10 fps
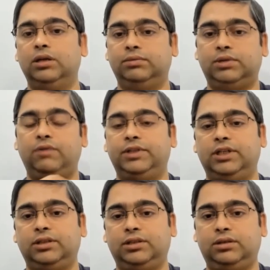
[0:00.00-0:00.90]

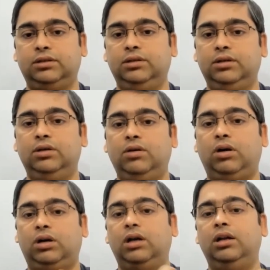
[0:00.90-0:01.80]
services
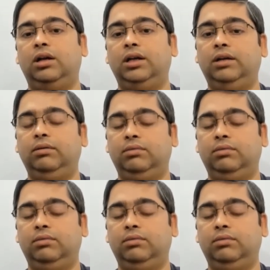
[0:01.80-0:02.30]
or culinary